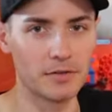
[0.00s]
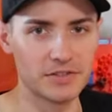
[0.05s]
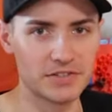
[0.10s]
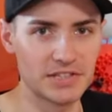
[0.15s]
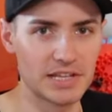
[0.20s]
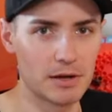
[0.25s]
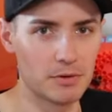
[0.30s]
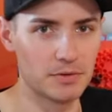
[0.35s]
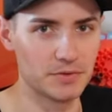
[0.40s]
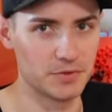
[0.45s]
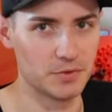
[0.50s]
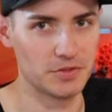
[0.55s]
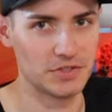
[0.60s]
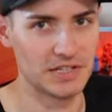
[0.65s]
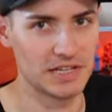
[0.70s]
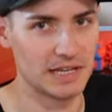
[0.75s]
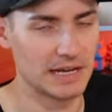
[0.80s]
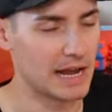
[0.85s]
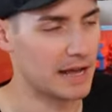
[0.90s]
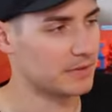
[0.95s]
Obviously, I was
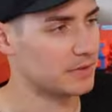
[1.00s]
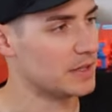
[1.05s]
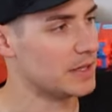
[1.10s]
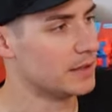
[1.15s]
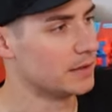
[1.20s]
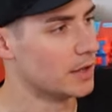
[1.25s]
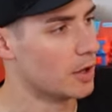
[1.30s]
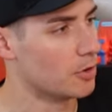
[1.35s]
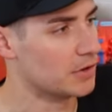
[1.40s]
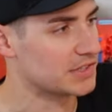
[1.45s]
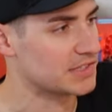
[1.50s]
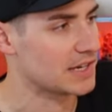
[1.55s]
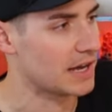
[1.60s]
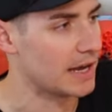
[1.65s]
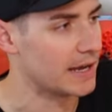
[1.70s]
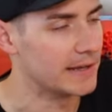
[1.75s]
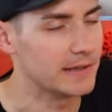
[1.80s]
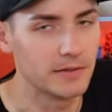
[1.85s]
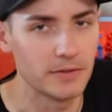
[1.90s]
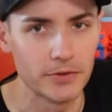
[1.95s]
using it at the lowest
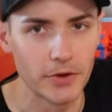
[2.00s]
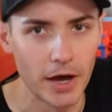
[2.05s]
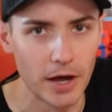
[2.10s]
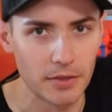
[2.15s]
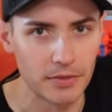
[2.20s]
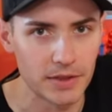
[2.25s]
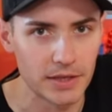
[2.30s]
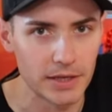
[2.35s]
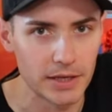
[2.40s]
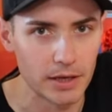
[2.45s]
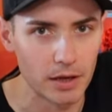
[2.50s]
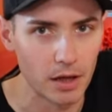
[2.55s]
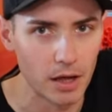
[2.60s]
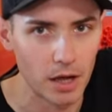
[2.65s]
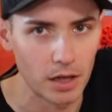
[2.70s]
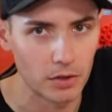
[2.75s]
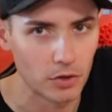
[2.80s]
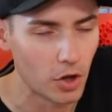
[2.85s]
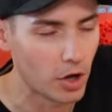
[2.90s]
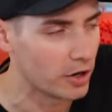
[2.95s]
height, not the
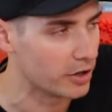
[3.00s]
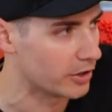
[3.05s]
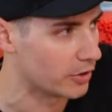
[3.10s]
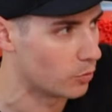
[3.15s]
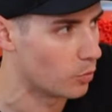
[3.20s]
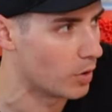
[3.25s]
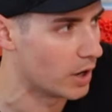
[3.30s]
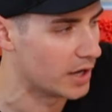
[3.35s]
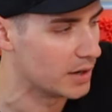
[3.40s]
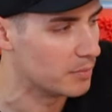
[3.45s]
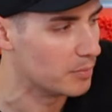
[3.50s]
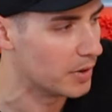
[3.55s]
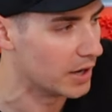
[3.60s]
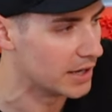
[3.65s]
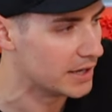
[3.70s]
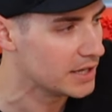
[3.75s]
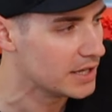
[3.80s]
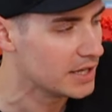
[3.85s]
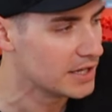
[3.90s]
uh, longer one, but